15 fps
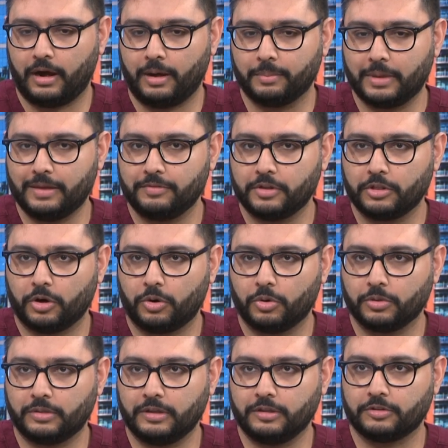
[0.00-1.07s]
even
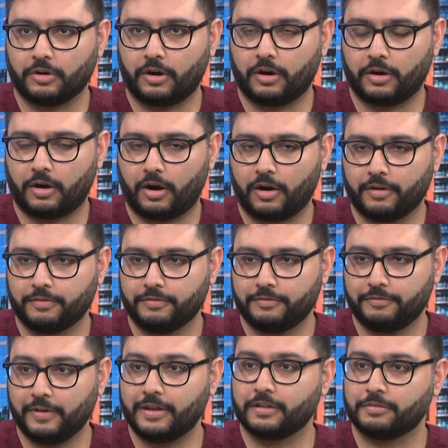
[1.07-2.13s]
though these are our
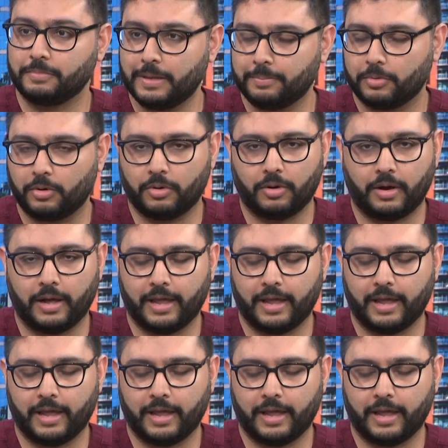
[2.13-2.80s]
fittest people,